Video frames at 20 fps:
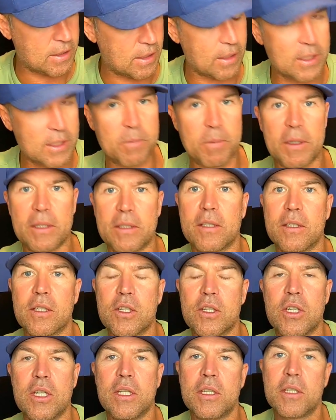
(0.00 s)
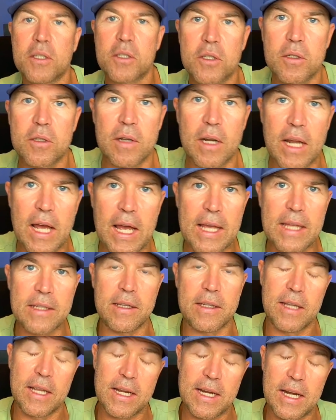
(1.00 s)
I expected the Cheetahs to line
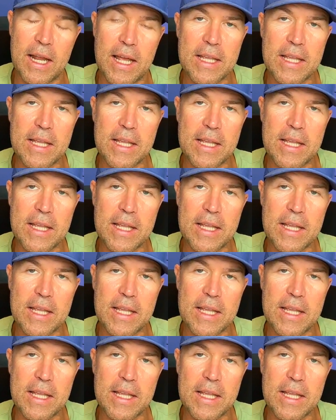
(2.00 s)
and uh,